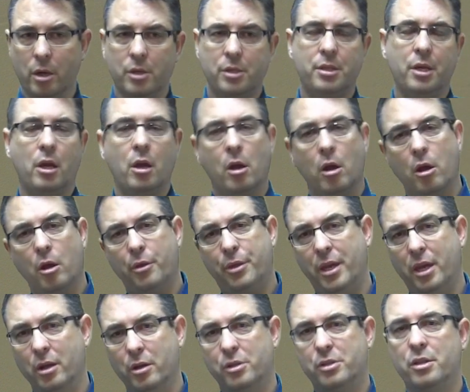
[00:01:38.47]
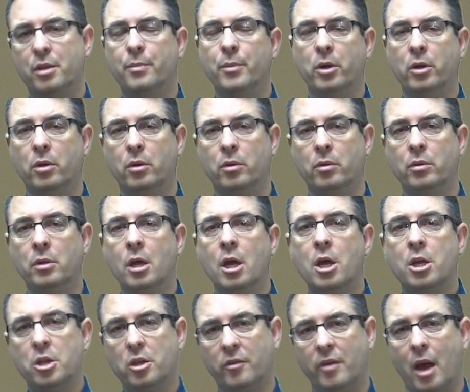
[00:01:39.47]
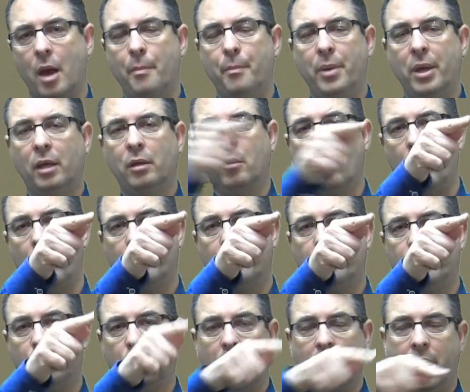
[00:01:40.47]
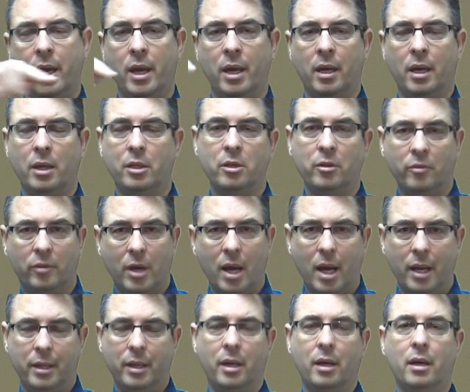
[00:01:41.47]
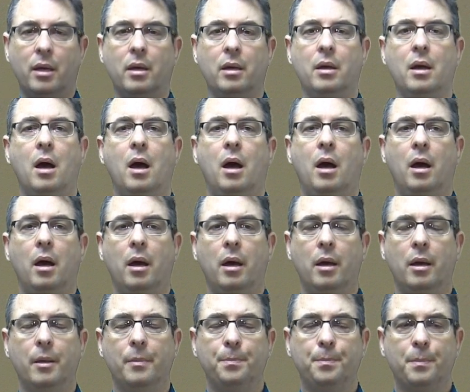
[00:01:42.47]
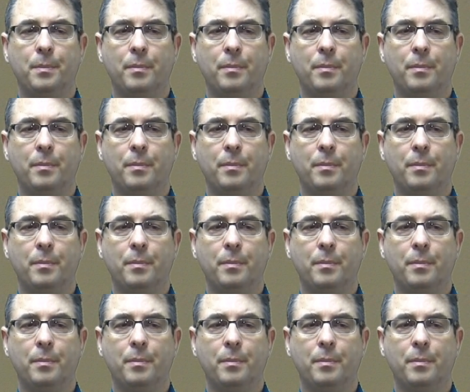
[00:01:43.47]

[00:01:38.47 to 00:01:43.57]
the Earth, here's the Moon, you've got a big long string, and you've got a